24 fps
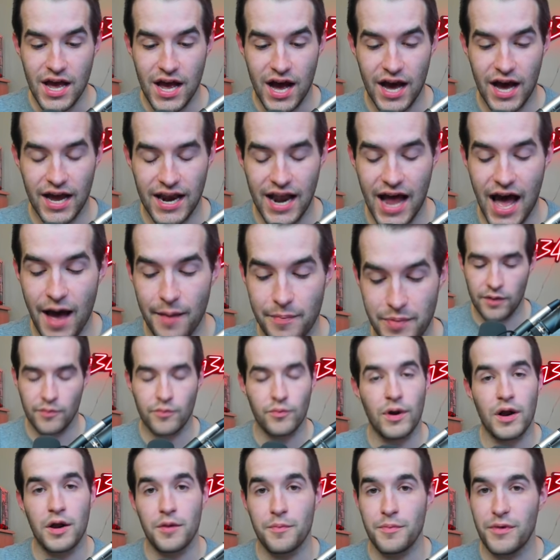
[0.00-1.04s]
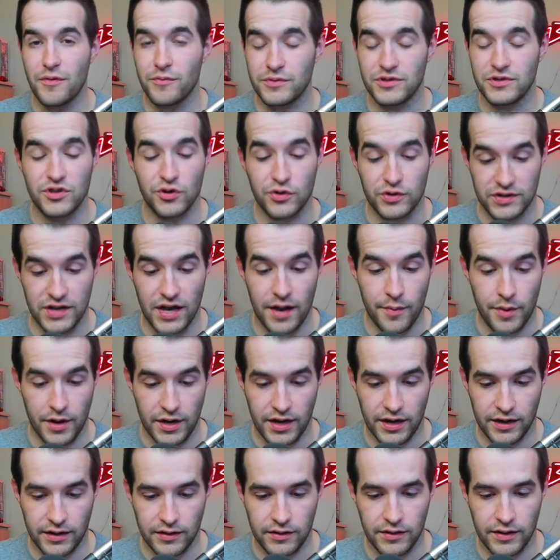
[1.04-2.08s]
Hanabi. running me of Misairuzame,
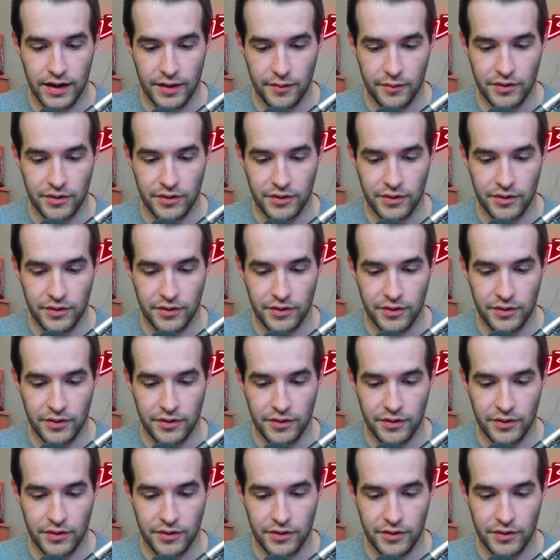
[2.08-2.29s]
not gonna lie.